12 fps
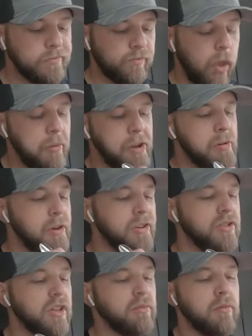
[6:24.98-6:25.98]

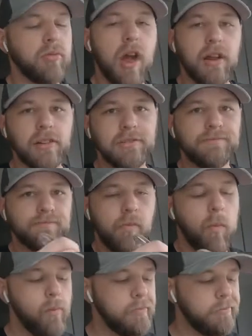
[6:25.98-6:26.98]
But broccoli
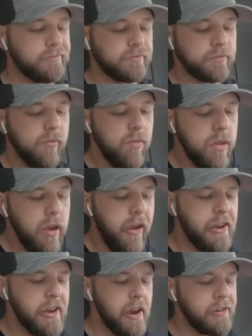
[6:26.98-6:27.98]

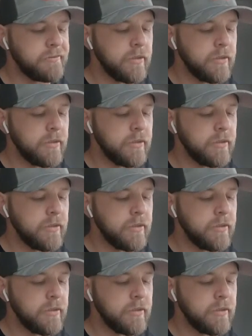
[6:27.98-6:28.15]
in there.